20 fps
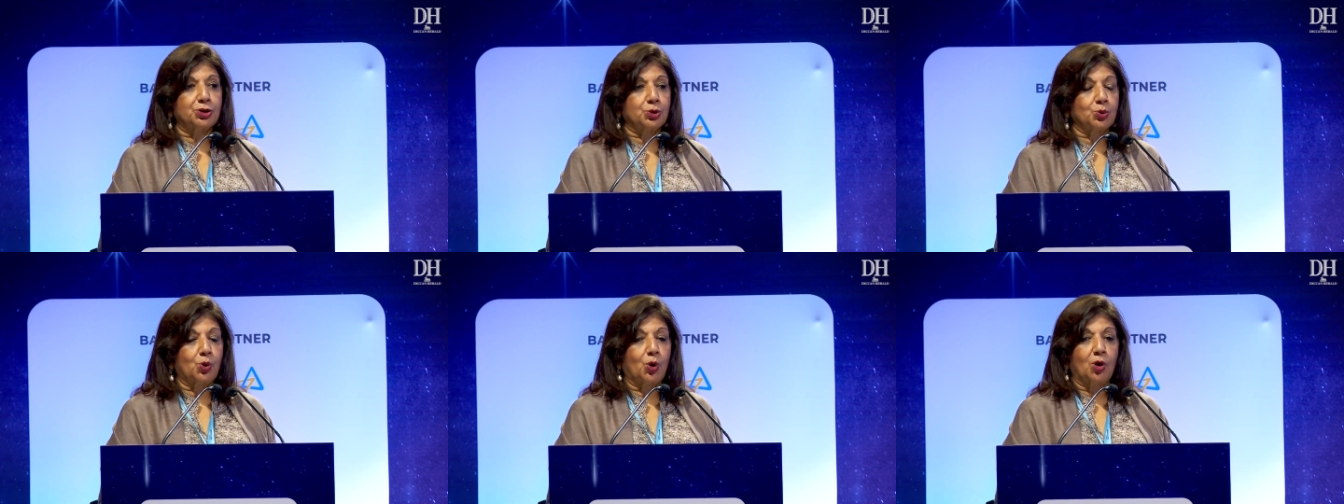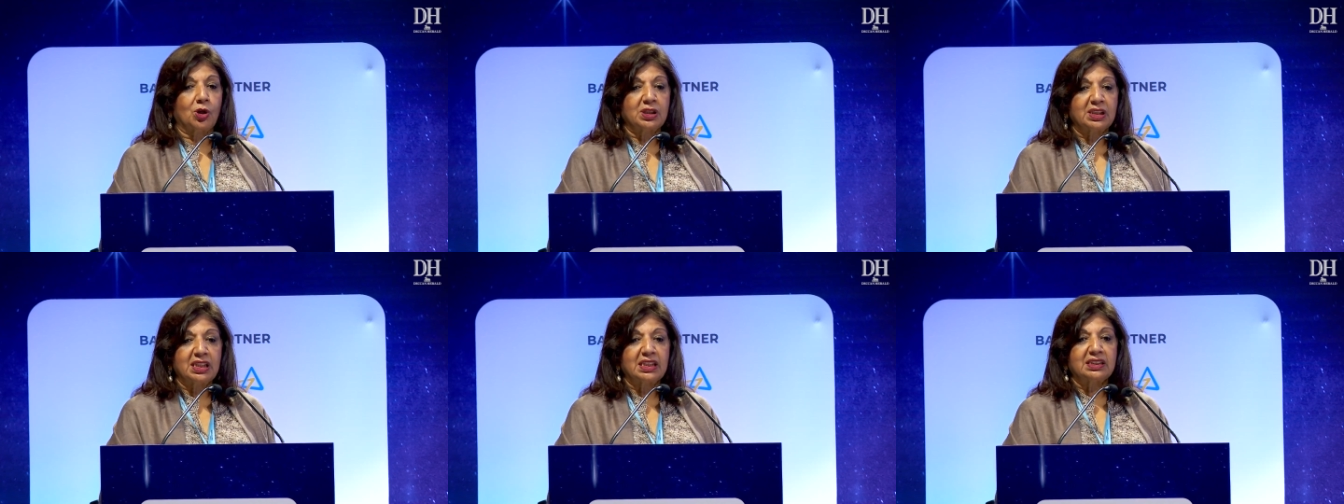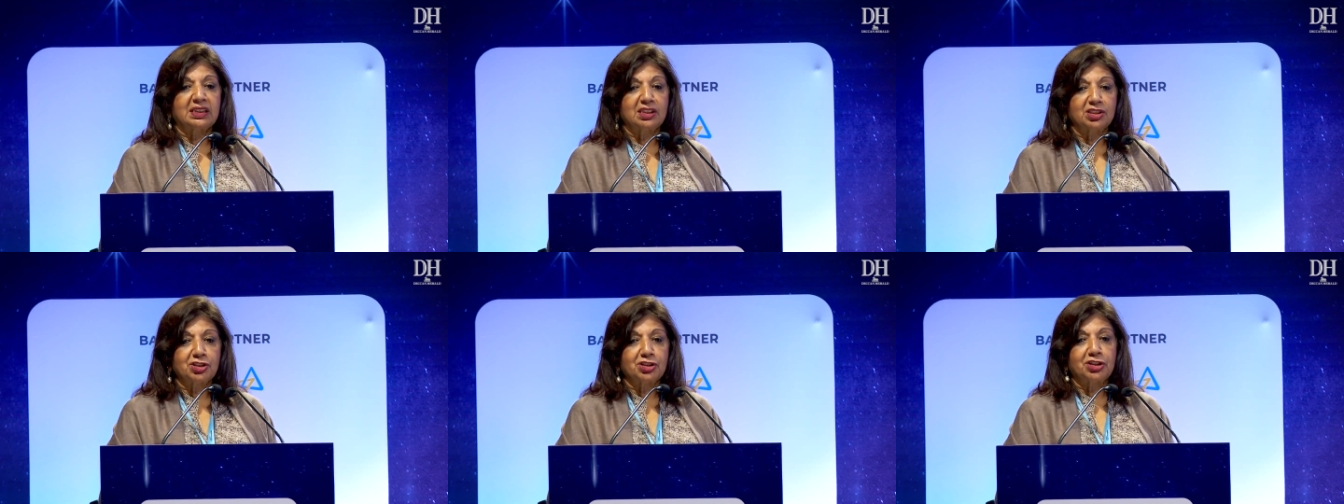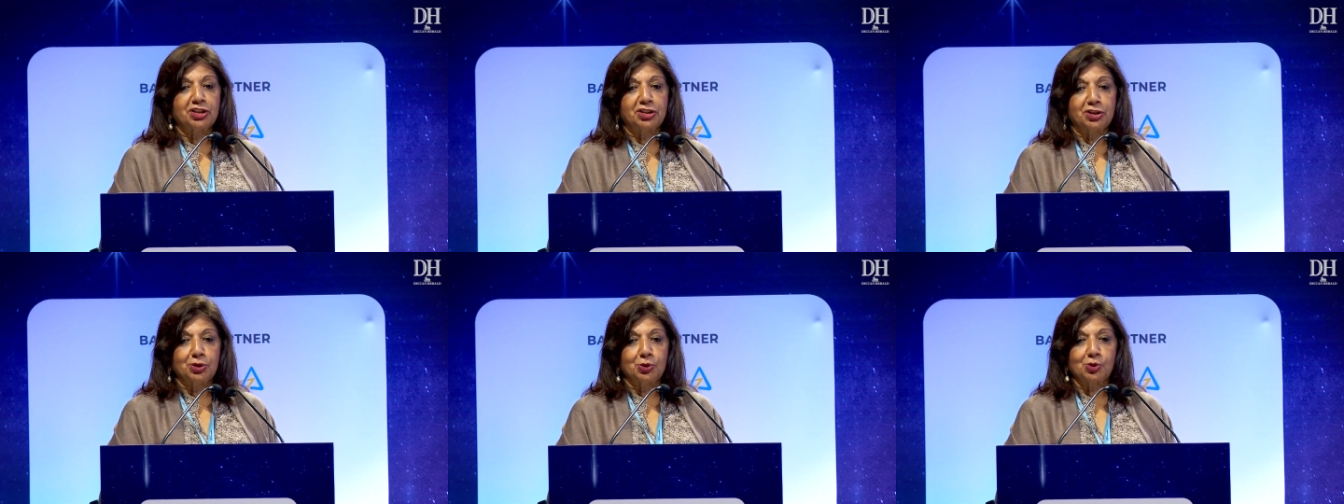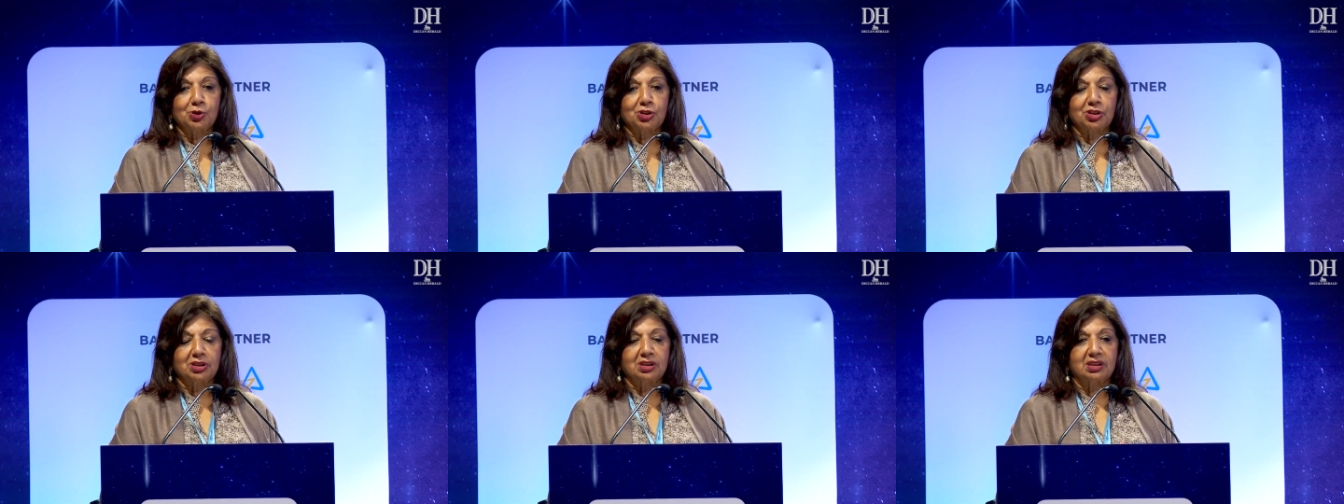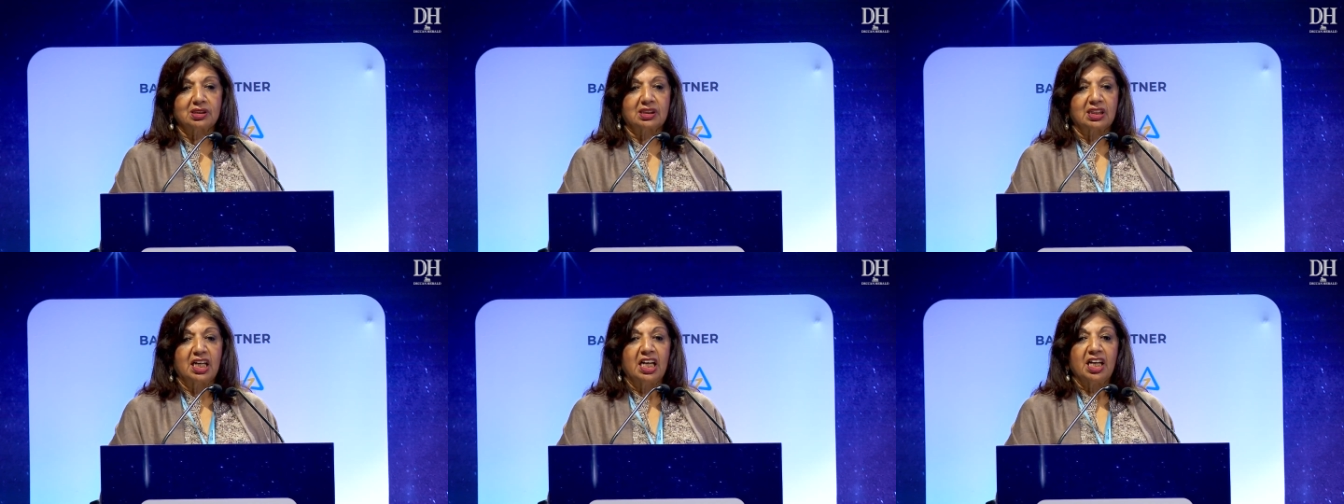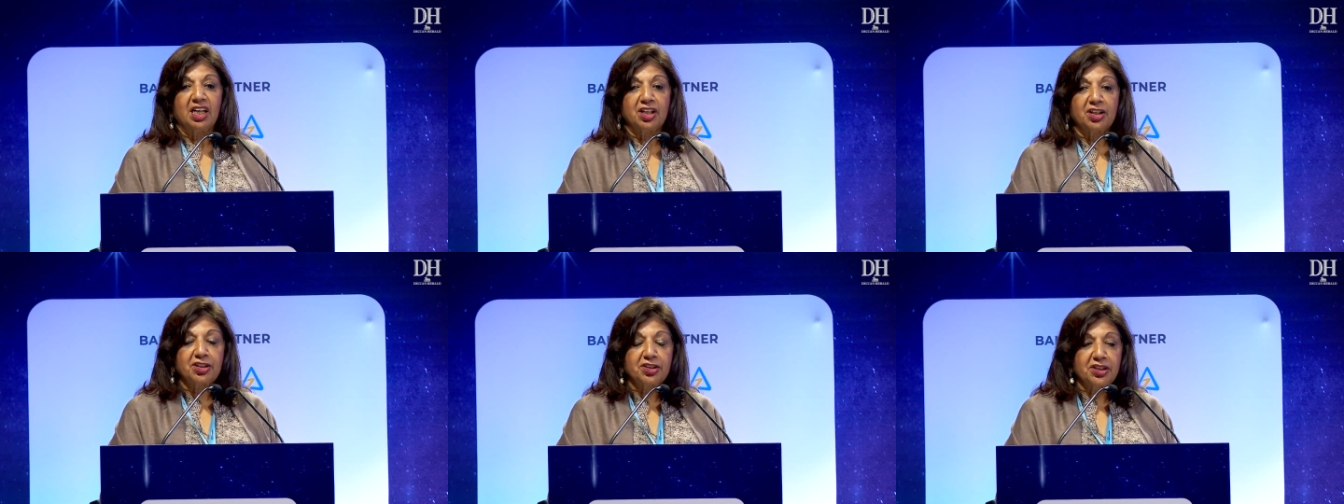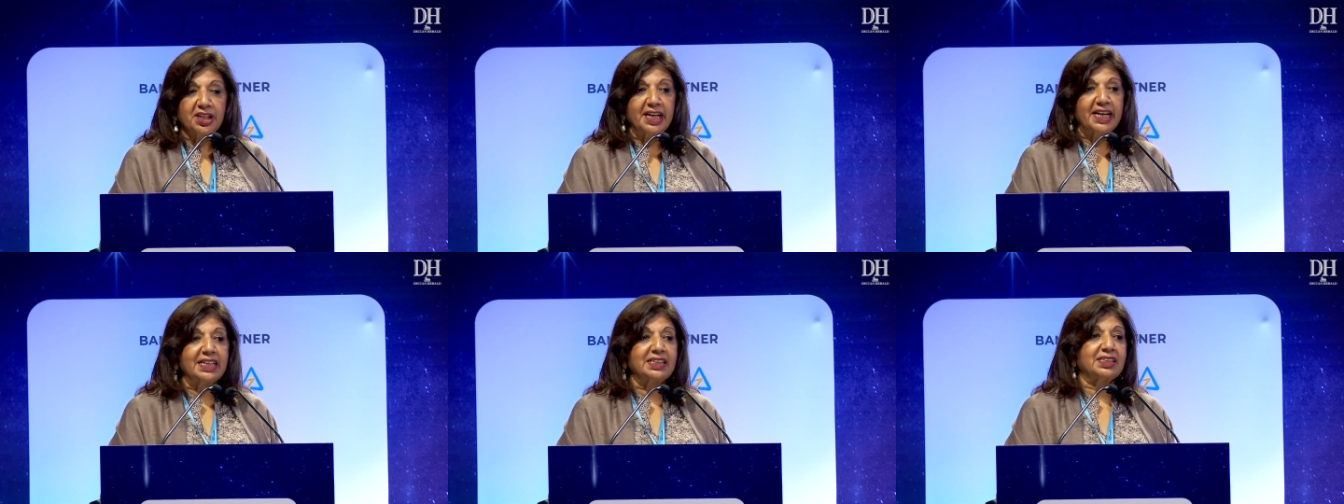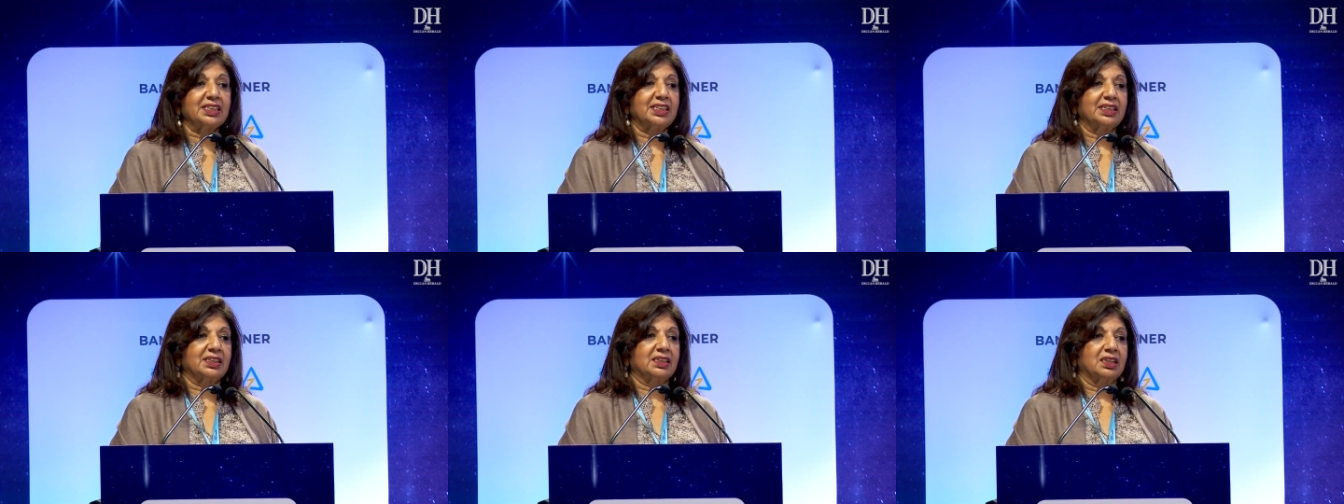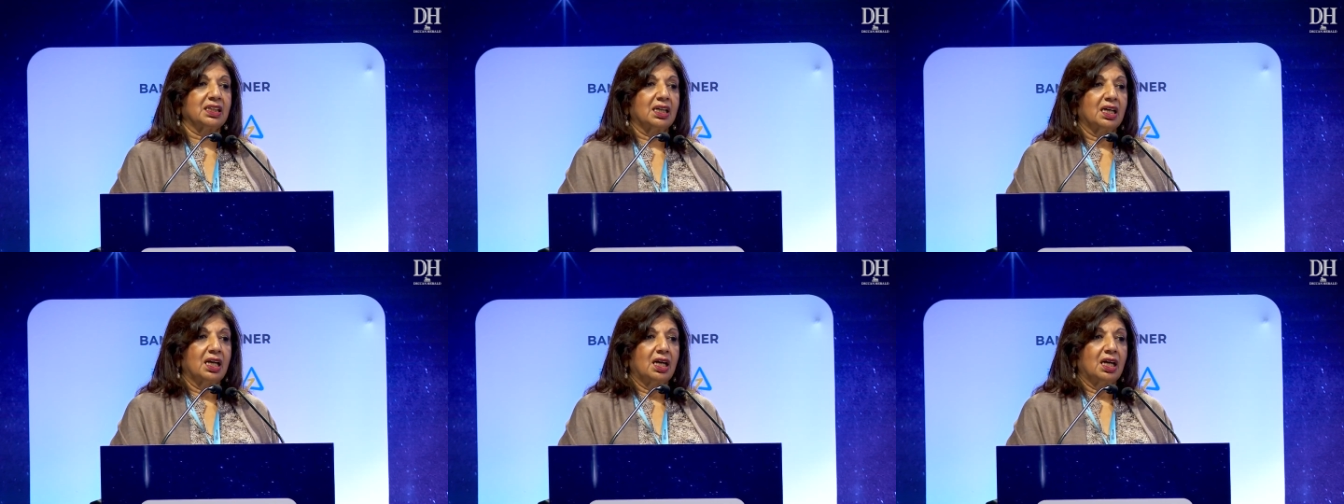through all these institutions created